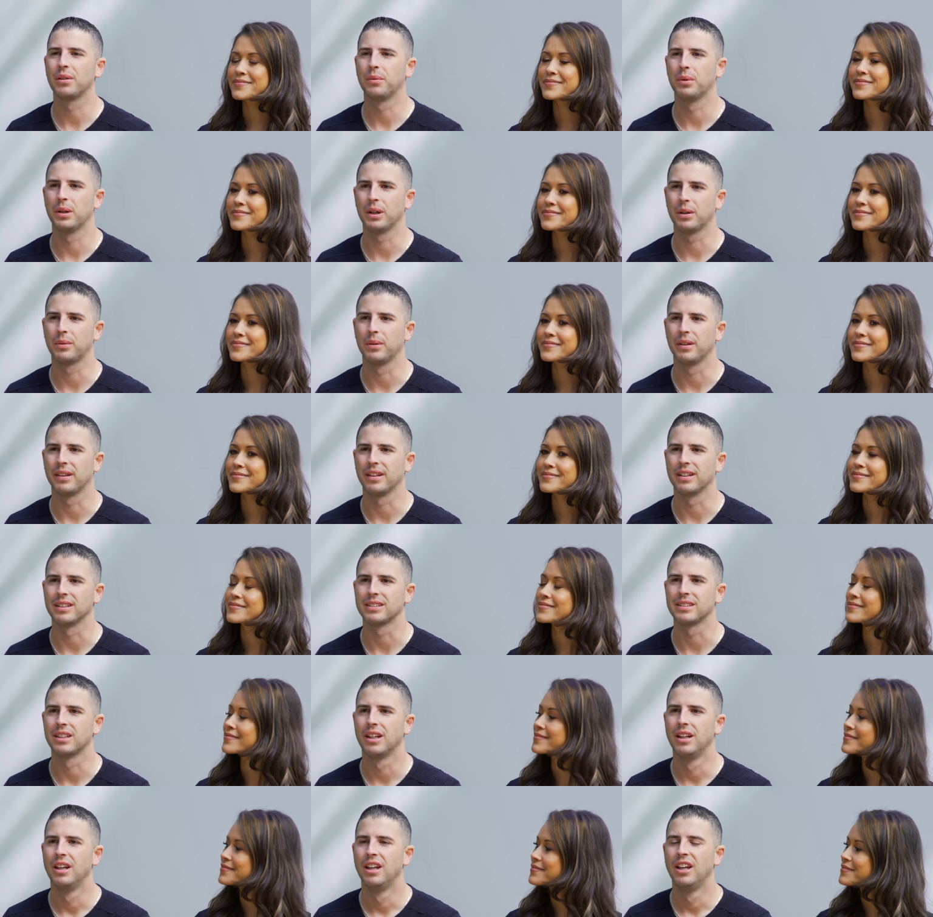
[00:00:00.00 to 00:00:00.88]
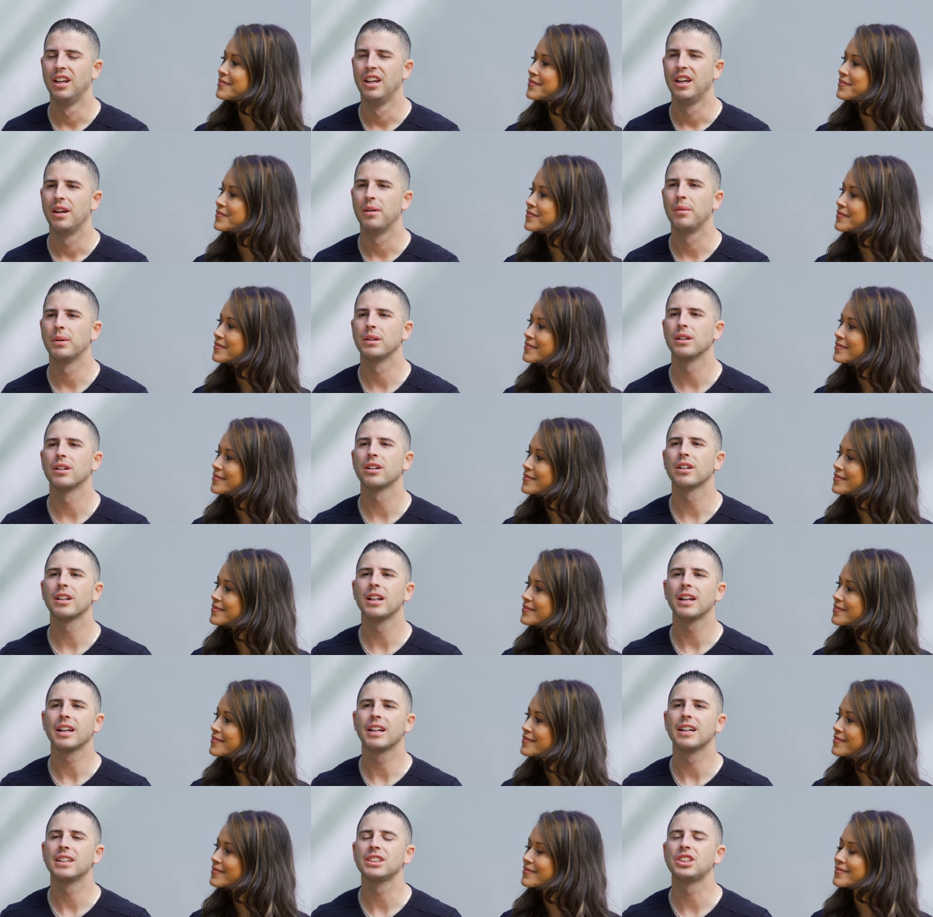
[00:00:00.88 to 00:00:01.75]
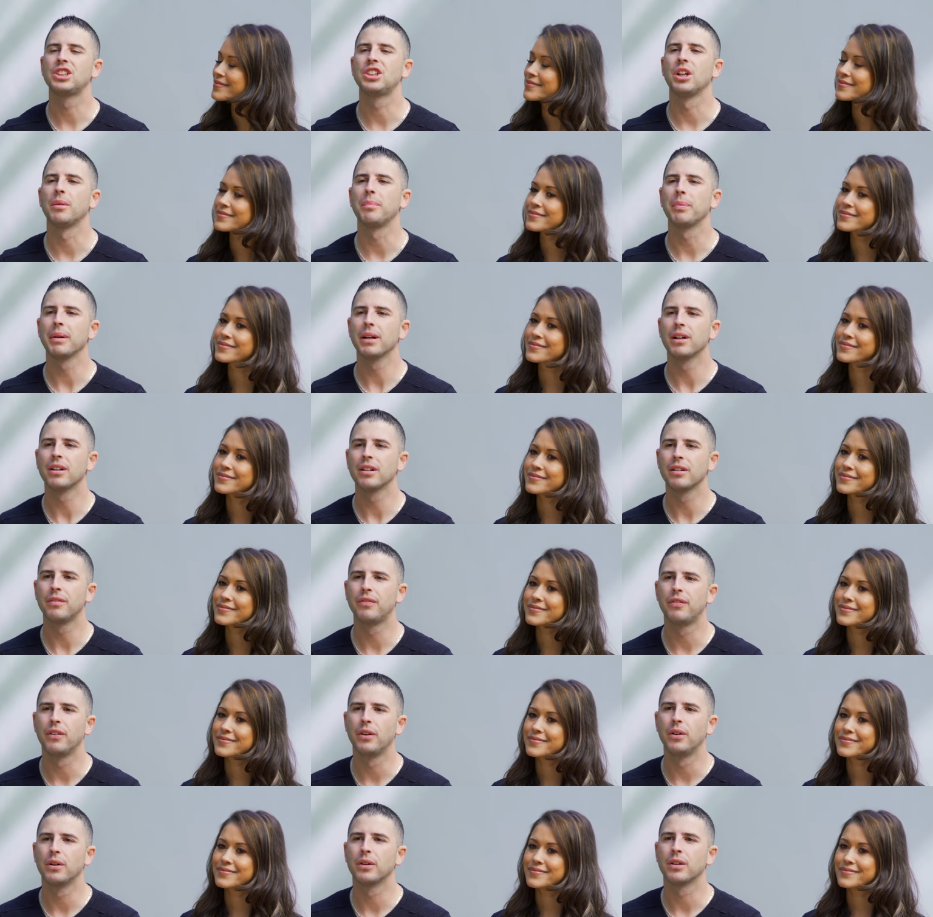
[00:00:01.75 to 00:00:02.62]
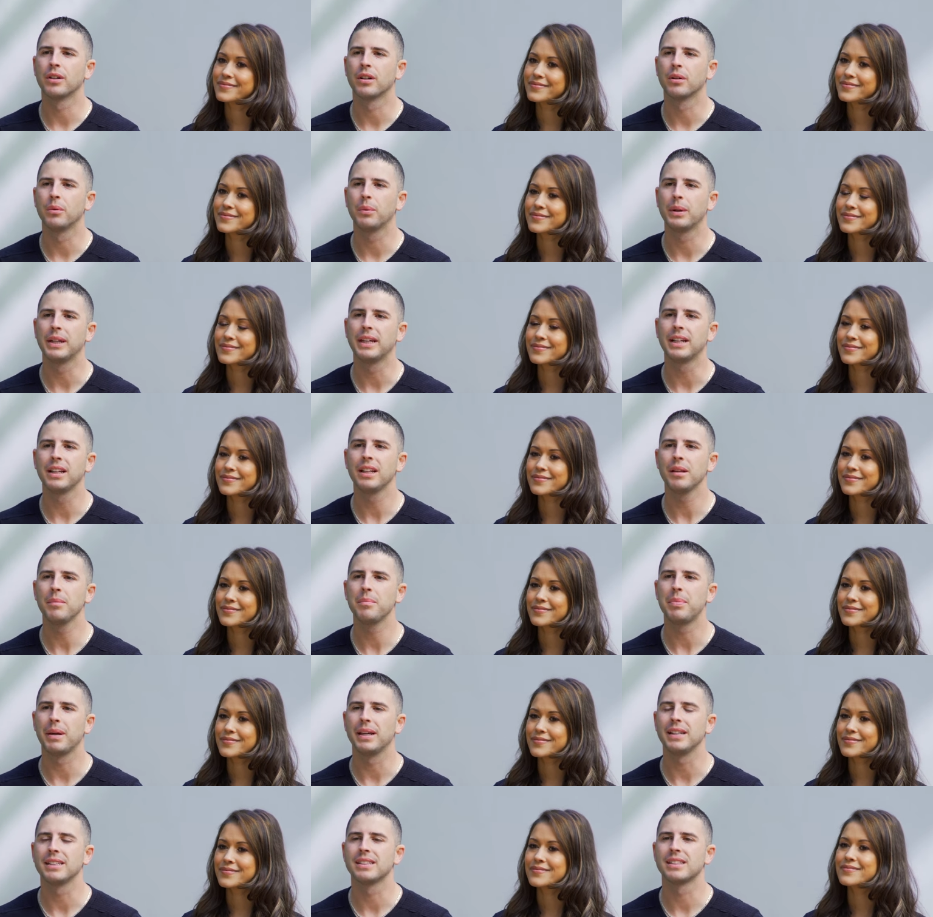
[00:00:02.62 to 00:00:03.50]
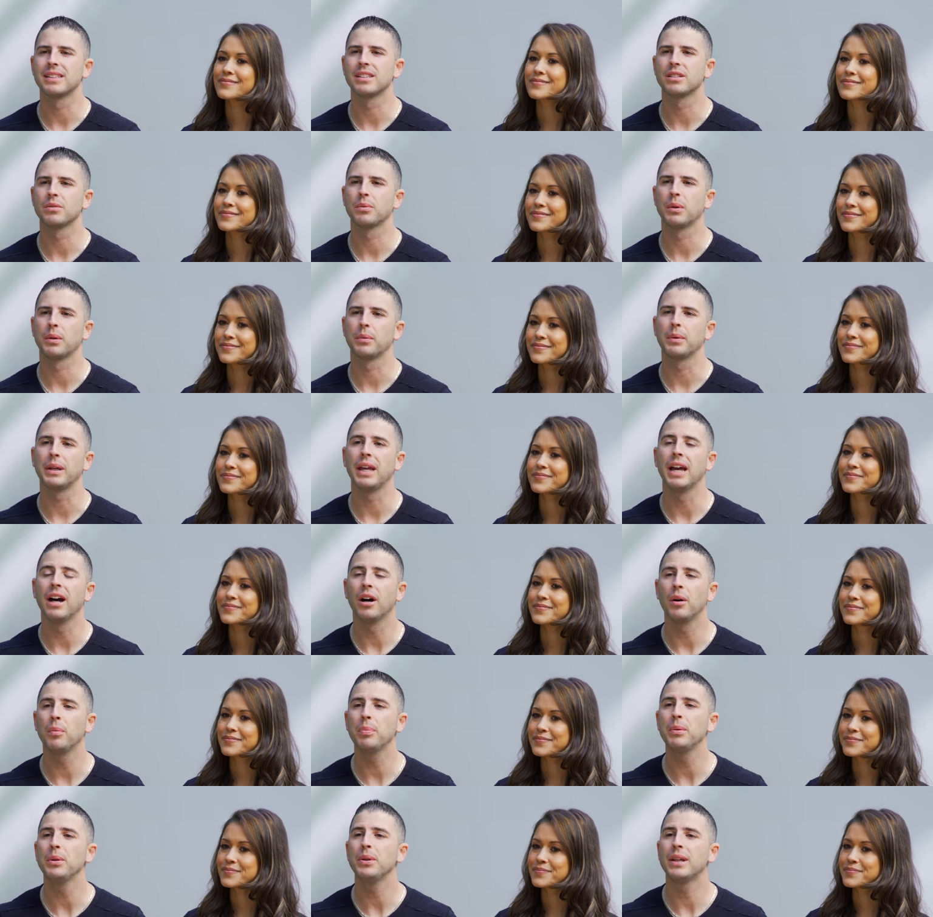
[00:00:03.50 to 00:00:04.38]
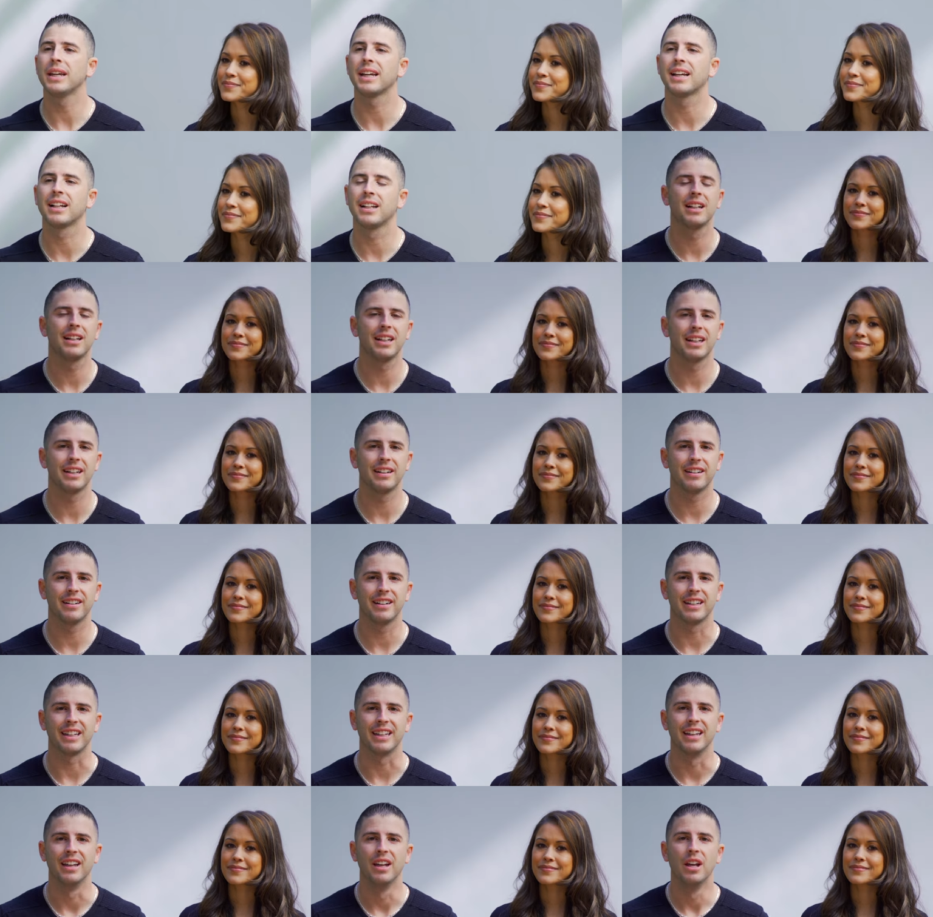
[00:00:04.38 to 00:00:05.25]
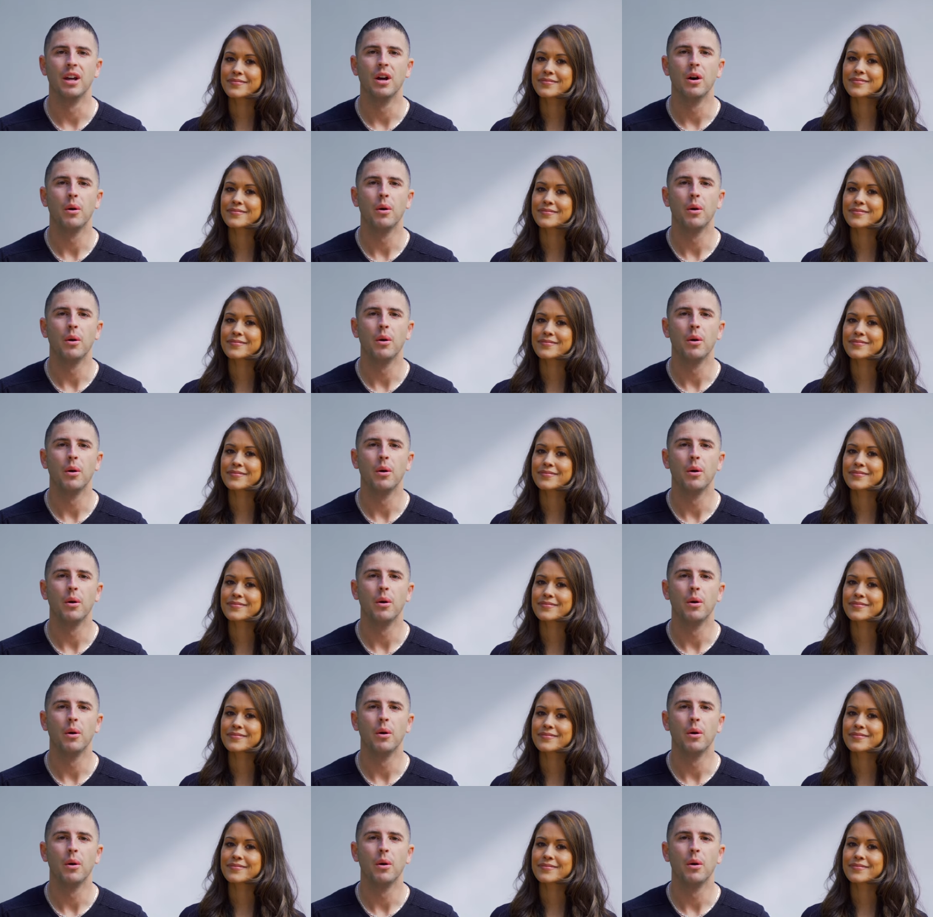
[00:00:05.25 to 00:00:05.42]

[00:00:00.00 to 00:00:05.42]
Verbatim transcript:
Speaker 1: like to work with us? It would look like us jumping on the phone on a weekly basis where we help you get clarity.